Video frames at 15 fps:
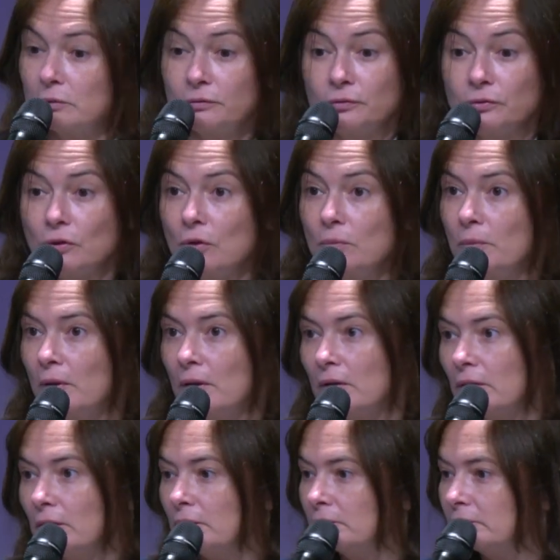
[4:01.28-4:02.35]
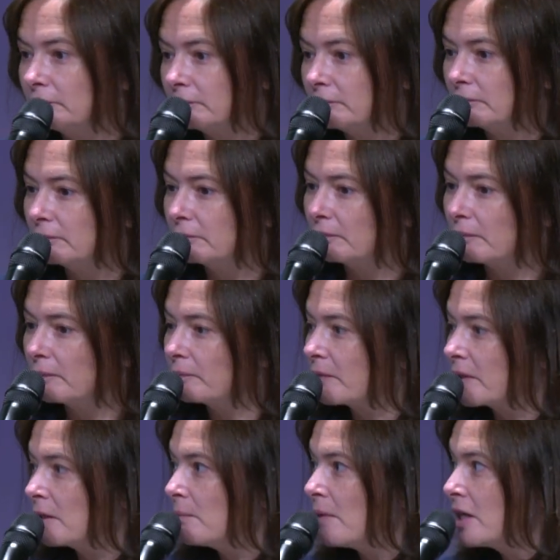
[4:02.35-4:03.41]
from
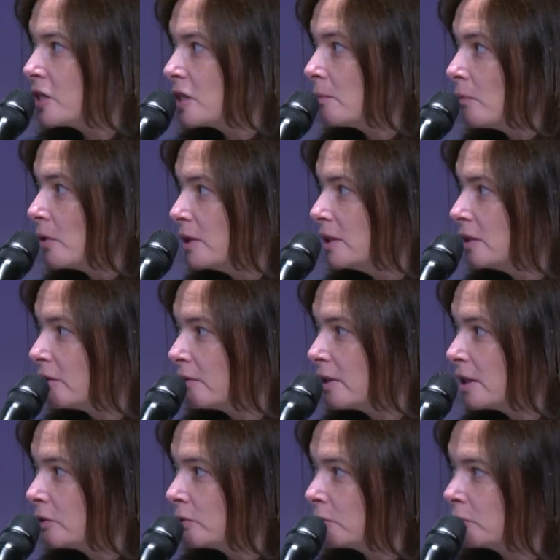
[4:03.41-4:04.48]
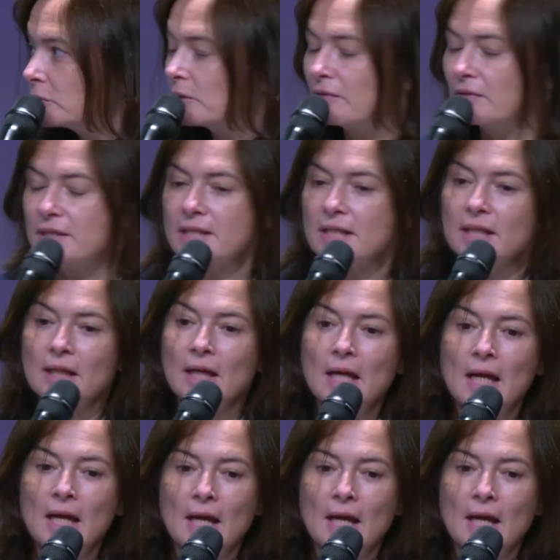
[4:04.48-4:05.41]
imaging, monitoring to everything.